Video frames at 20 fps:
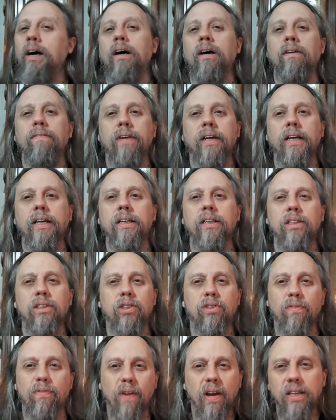of
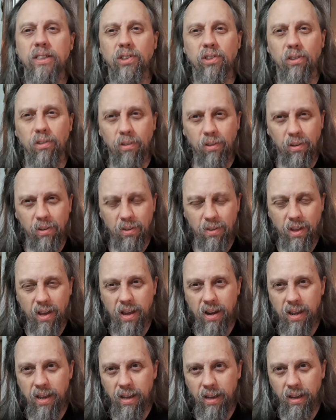his vessel
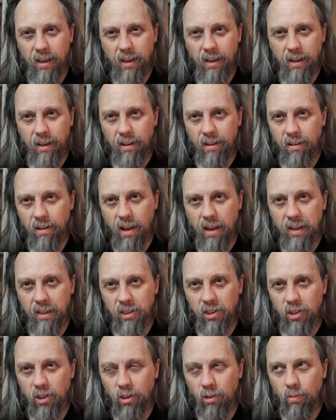that he
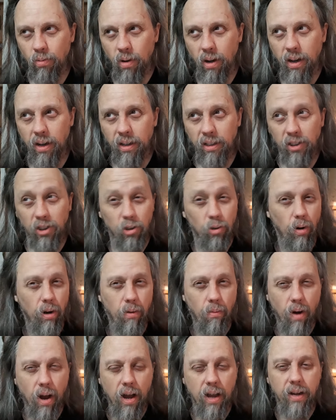likes to
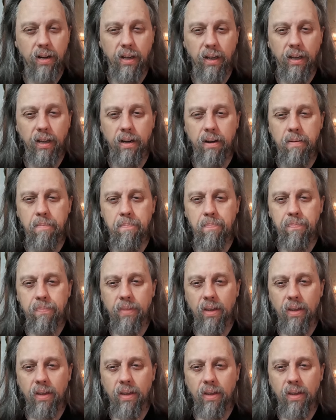joyride in